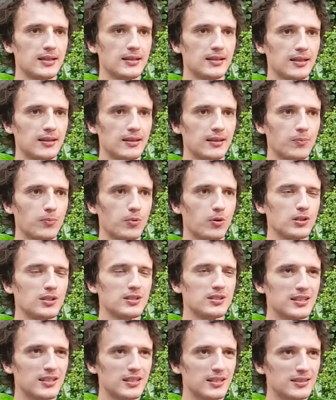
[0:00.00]
that the
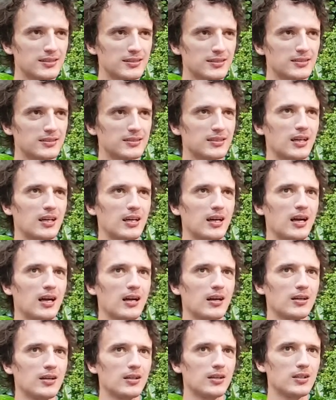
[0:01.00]
politics
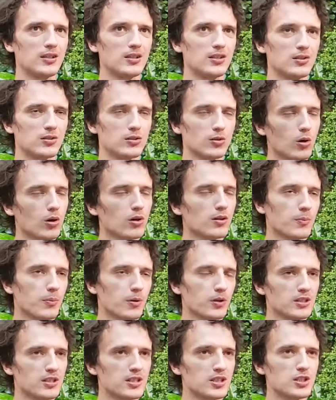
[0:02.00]
are, or the
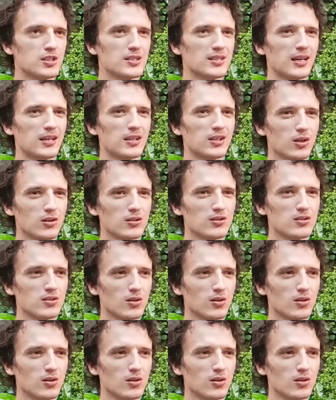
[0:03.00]
politicians are not